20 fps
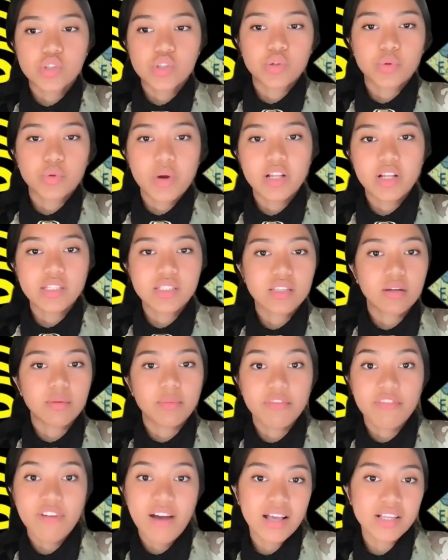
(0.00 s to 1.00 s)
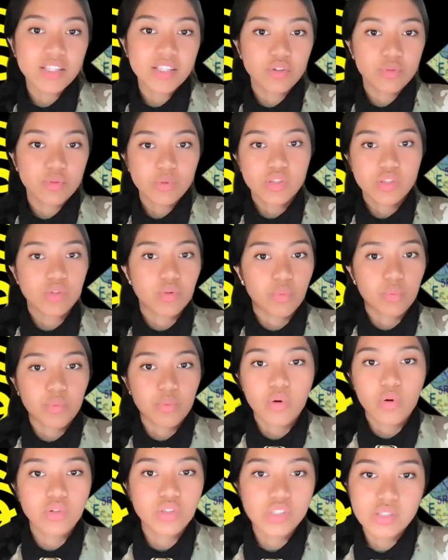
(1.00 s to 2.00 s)
trail is going to be faster, which
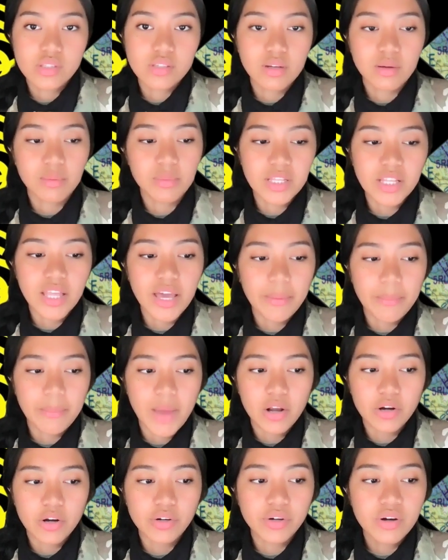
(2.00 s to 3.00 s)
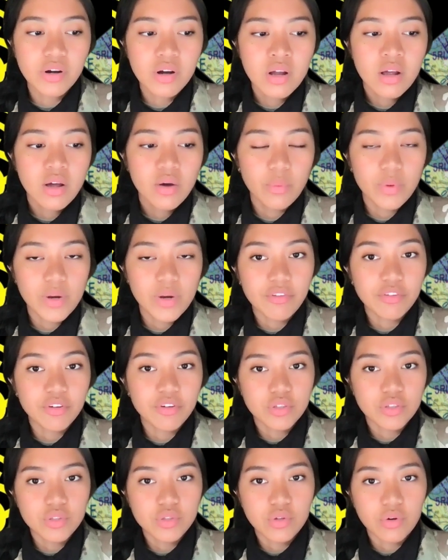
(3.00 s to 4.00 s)
road is going to be like better whenever
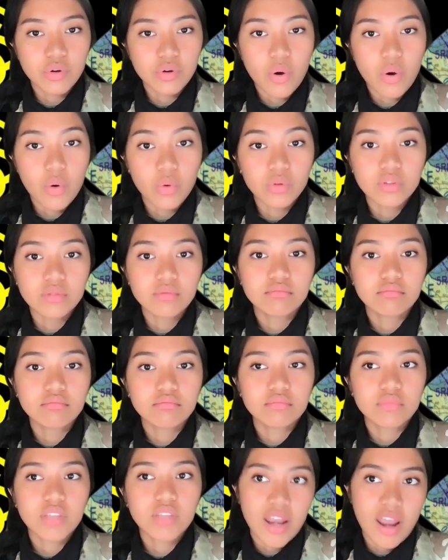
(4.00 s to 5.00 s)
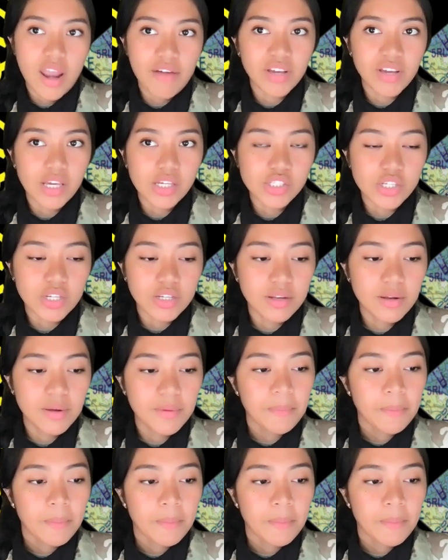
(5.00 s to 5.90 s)
you do your own land navigation.